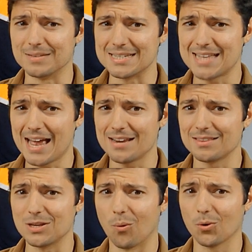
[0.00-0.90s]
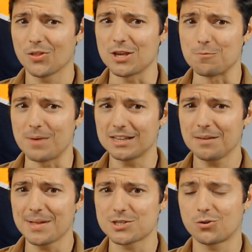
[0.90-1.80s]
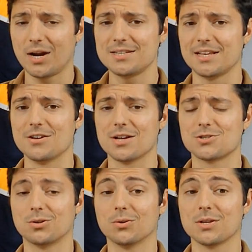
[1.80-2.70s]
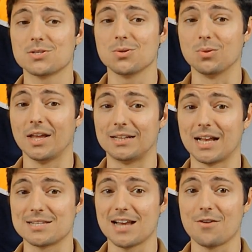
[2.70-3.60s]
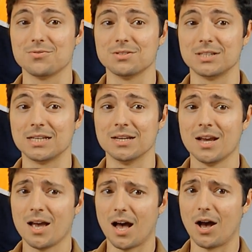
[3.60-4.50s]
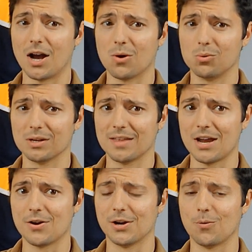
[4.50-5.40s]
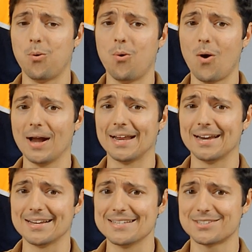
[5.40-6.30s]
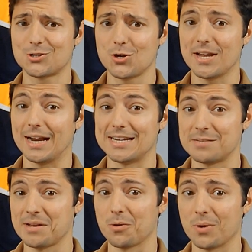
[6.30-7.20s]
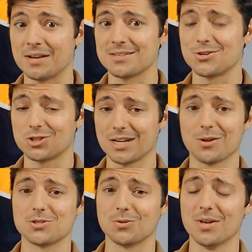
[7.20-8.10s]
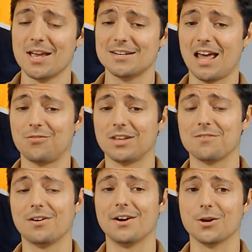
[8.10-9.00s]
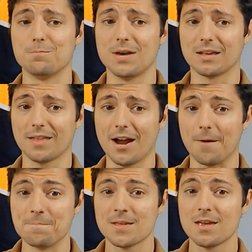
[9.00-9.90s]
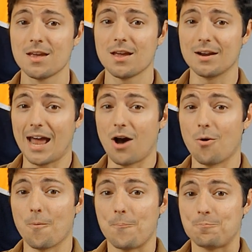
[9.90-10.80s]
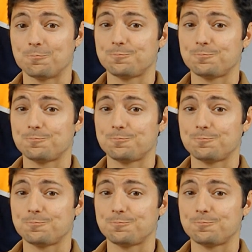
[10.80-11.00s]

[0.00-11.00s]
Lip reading: is that the order that you picked them? That's crazy that you got Sorokin so late. That's definitely a goalie that you're going to want, and he should get a decent amount of wins and shutouts, so definitely a very good pick there. Now,